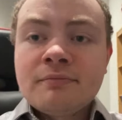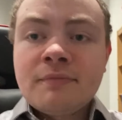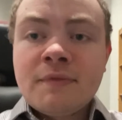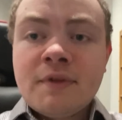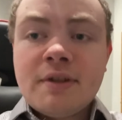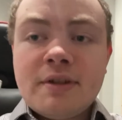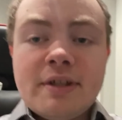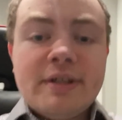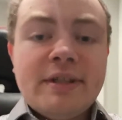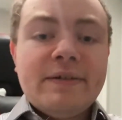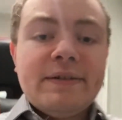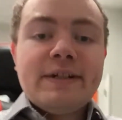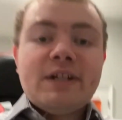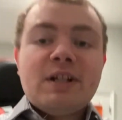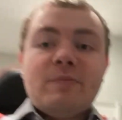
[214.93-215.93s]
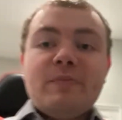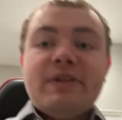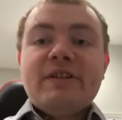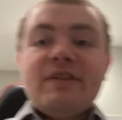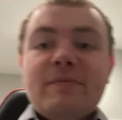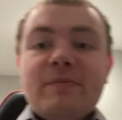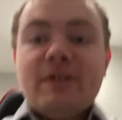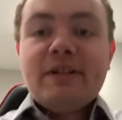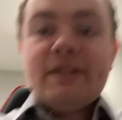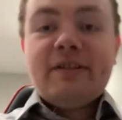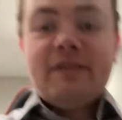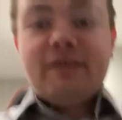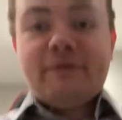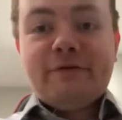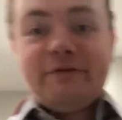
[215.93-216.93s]
Okay, now I gotta paint up
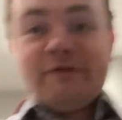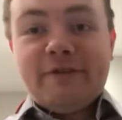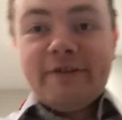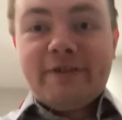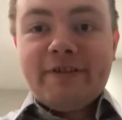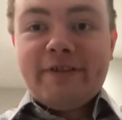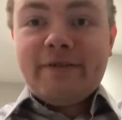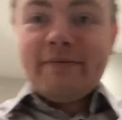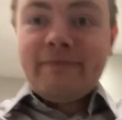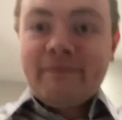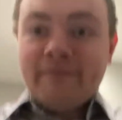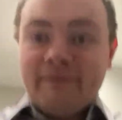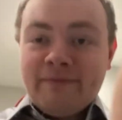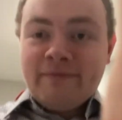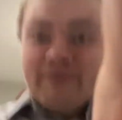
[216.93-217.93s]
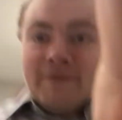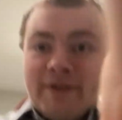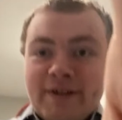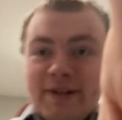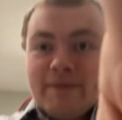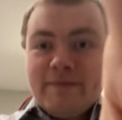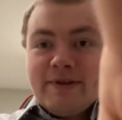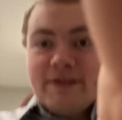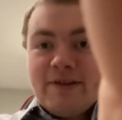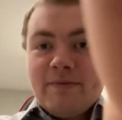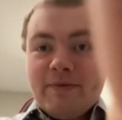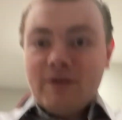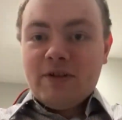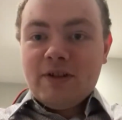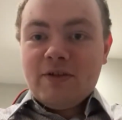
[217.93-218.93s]
my face because I'm about to
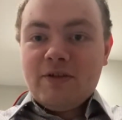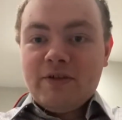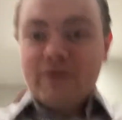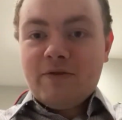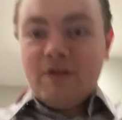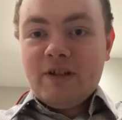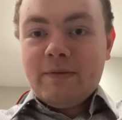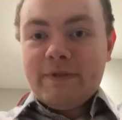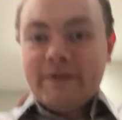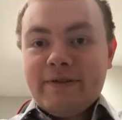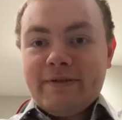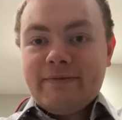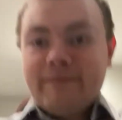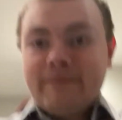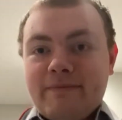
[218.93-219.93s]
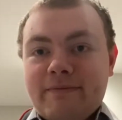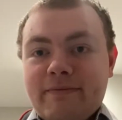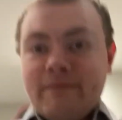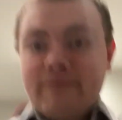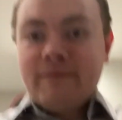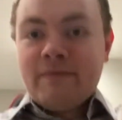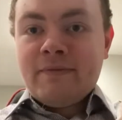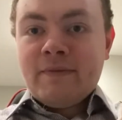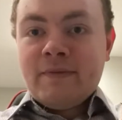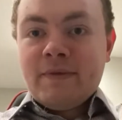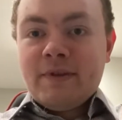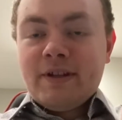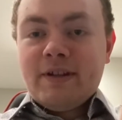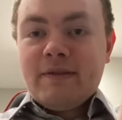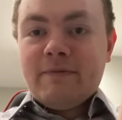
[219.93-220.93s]
be J. Jonah Jameson.
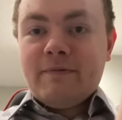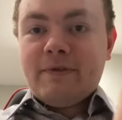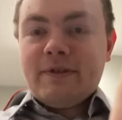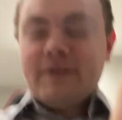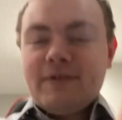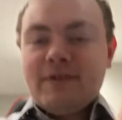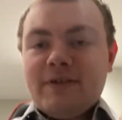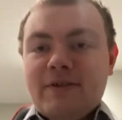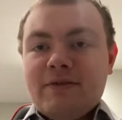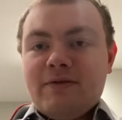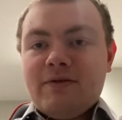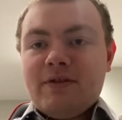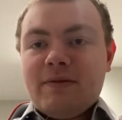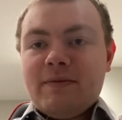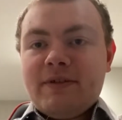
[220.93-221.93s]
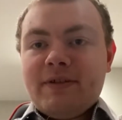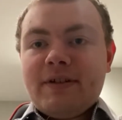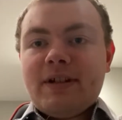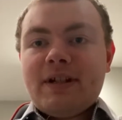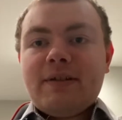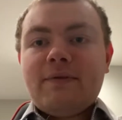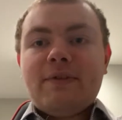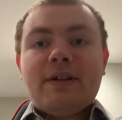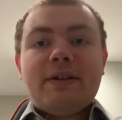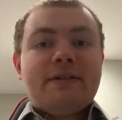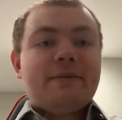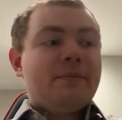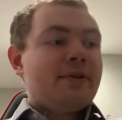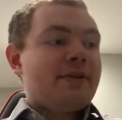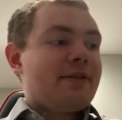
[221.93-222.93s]
And what does J. Jonah Jameson have? He has
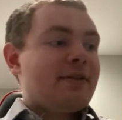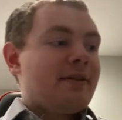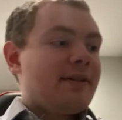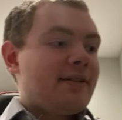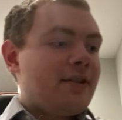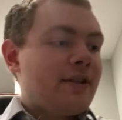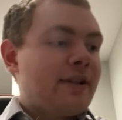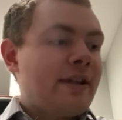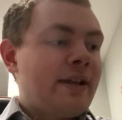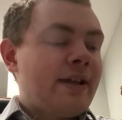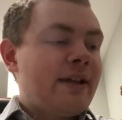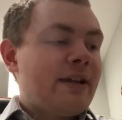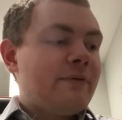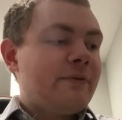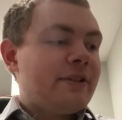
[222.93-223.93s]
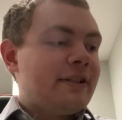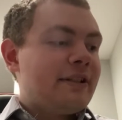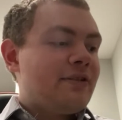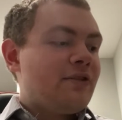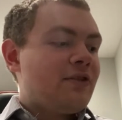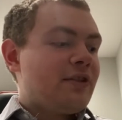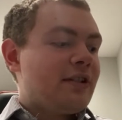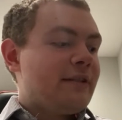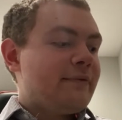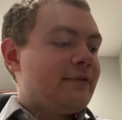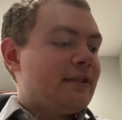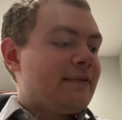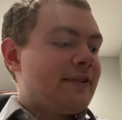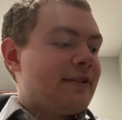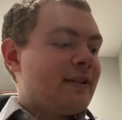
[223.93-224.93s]
a mustache. What did I just shave
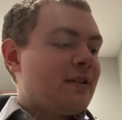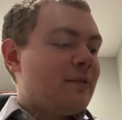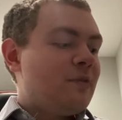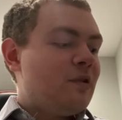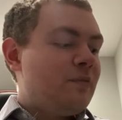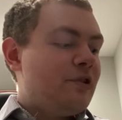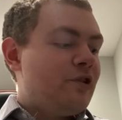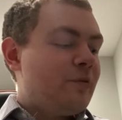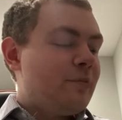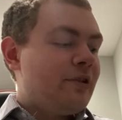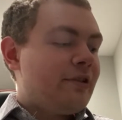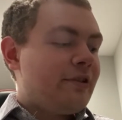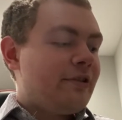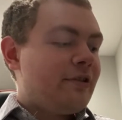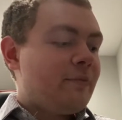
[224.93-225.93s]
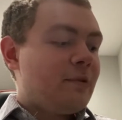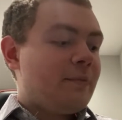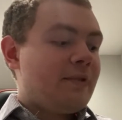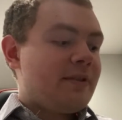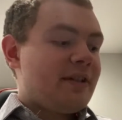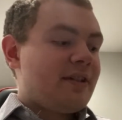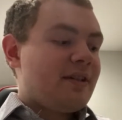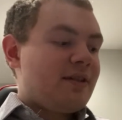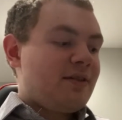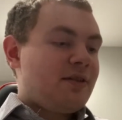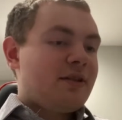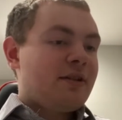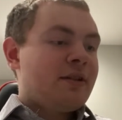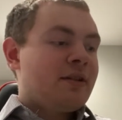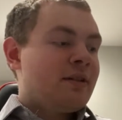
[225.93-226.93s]
off so I could be Peter Parker? A mustache.